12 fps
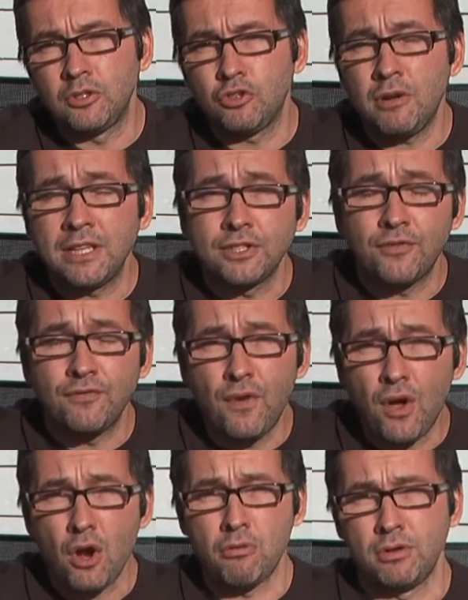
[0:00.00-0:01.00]

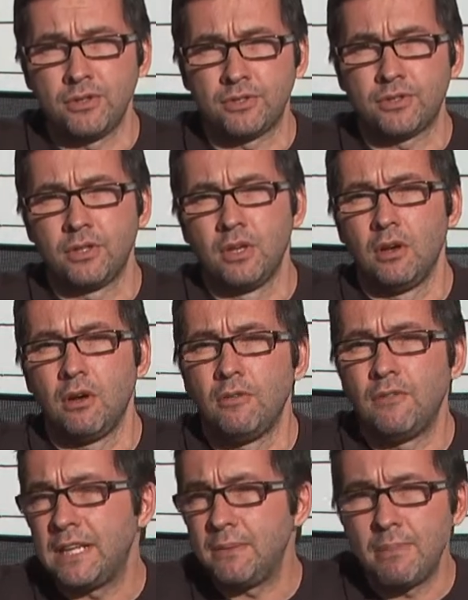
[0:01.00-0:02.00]
transference
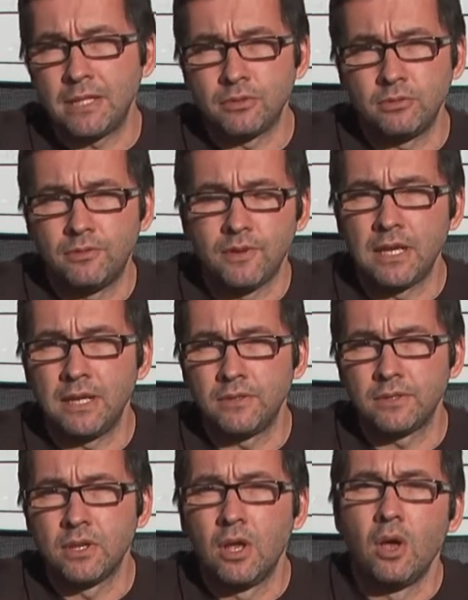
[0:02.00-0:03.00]
of any metal
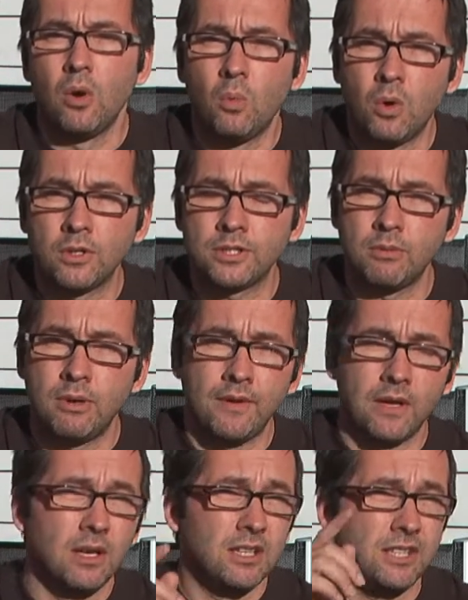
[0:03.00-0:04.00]
flavours
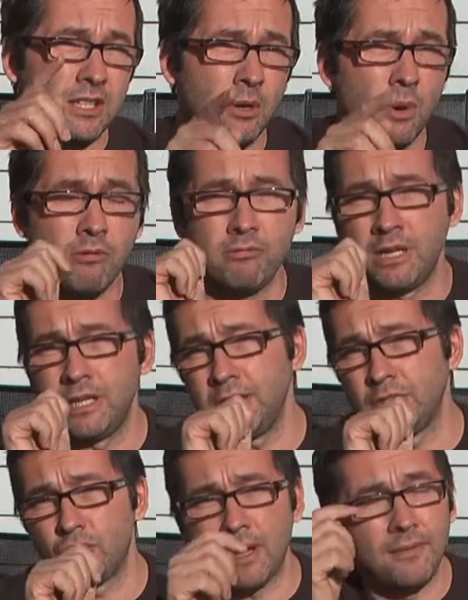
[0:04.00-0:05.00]
whatsoever. You know where it really
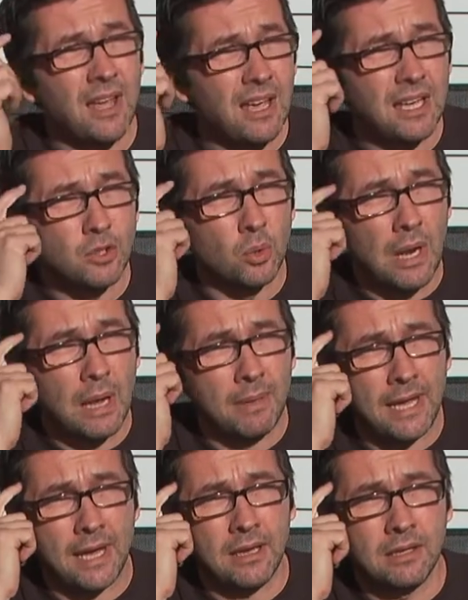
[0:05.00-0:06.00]
is, Trev? It's all
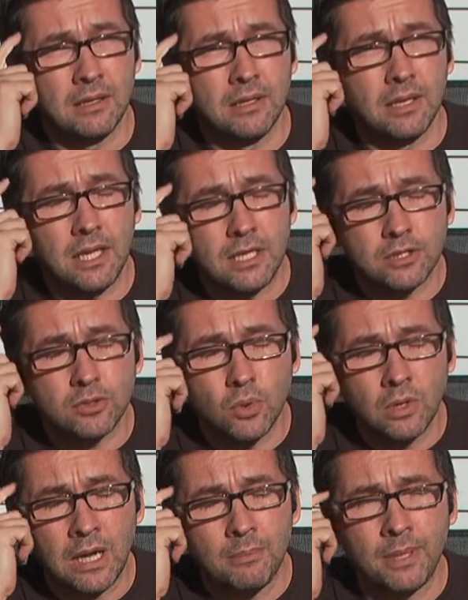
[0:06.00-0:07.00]
up here. It's
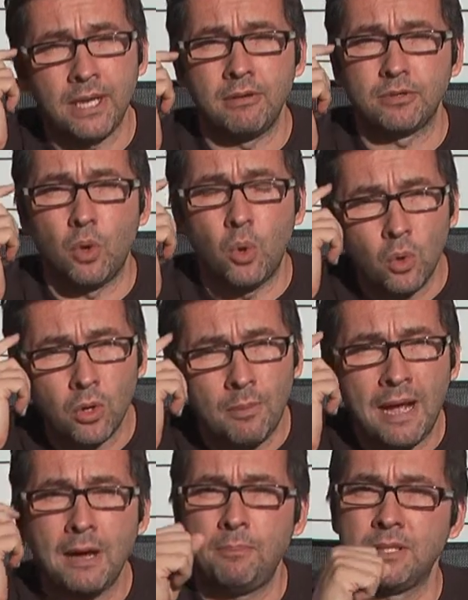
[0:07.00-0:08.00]
all up here. It's all
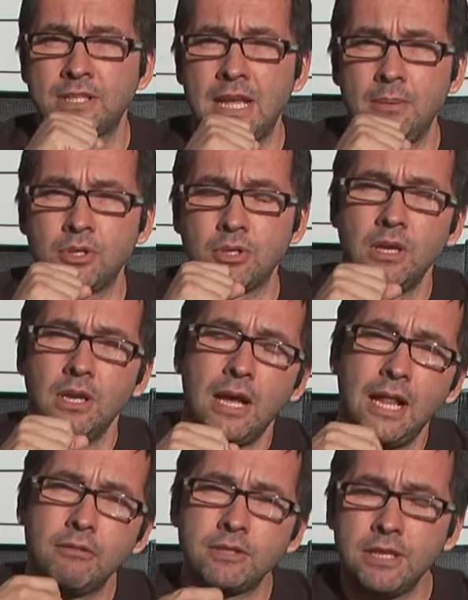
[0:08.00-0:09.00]
about perception.
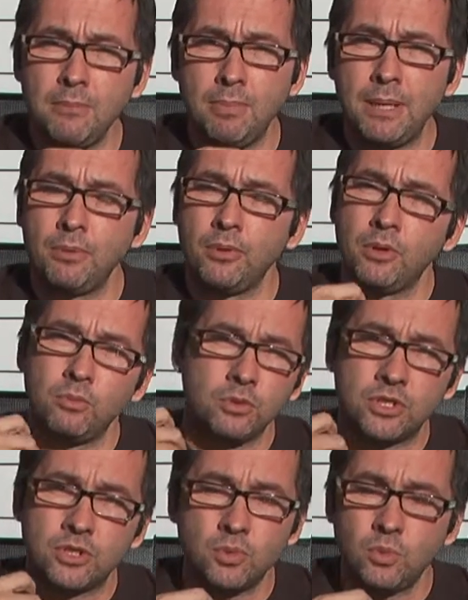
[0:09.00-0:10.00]
And there are some people that will,
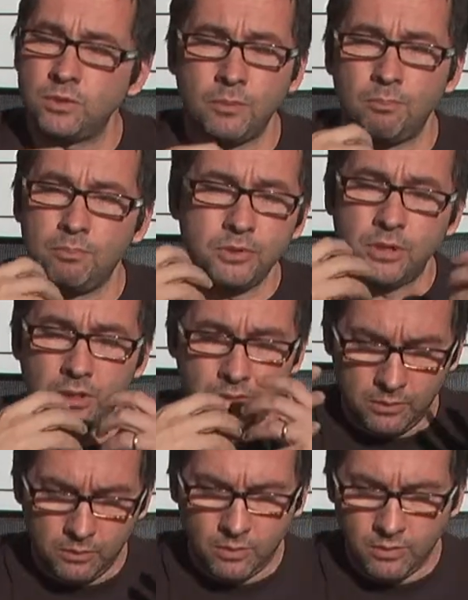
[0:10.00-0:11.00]

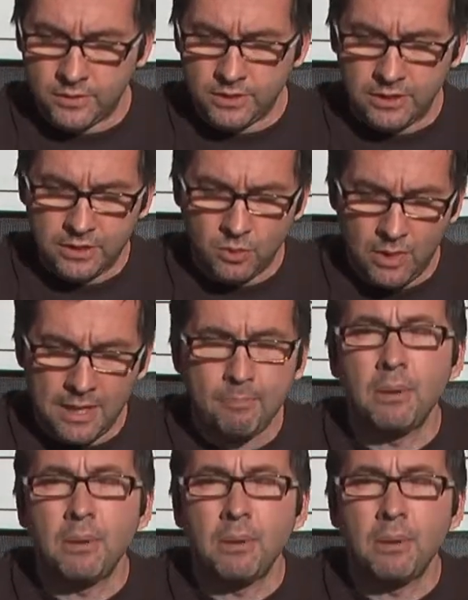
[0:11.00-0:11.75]
that will obviously swear